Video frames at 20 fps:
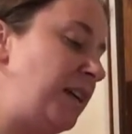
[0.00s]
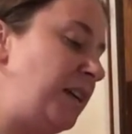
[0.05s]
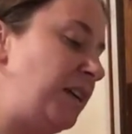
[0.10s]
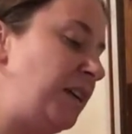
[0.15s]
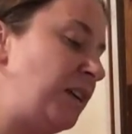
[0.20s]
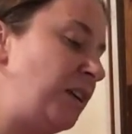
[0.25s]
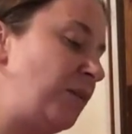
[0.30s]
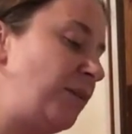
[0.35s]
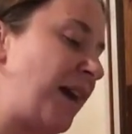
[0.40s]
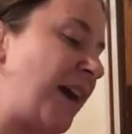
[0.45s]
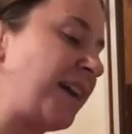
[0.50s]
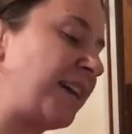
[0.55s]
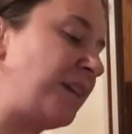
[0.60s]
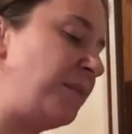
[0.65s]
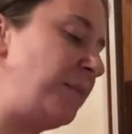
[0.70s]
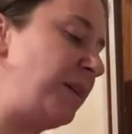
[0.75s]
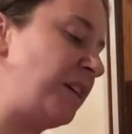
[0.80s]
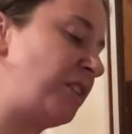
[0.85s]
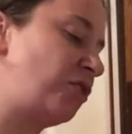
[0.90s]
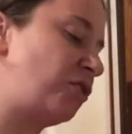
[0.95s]
you know, that
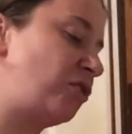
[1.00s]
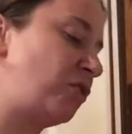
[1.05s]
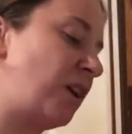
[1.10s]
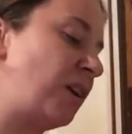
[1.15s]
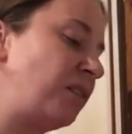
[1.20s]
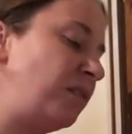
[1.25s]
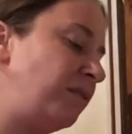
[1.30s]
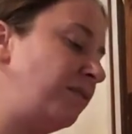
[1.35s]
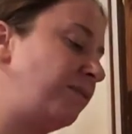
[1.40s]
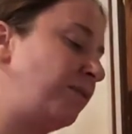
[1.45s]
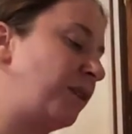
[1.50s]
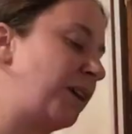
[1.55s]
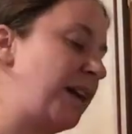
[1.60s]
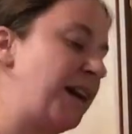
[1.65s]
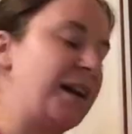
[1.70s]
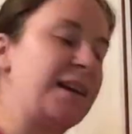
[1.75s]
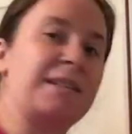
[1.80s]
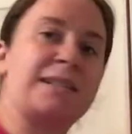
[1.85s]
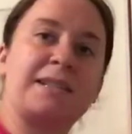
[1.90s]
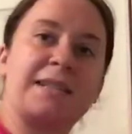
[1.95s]
can be a struggle for
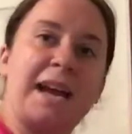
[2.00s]
us.